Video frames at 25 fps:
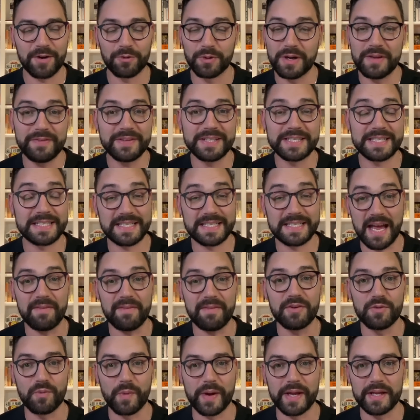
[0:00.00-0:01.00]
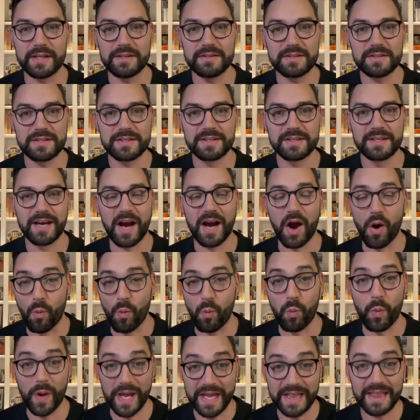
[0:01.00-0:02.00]
or even 7 wins, a
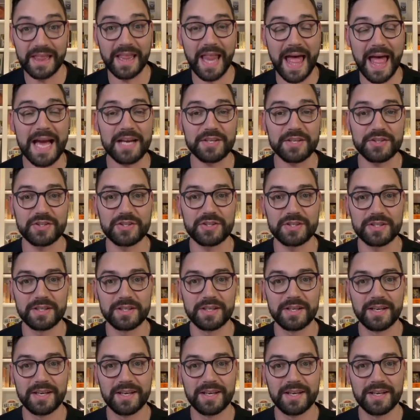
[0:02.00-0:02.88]
win less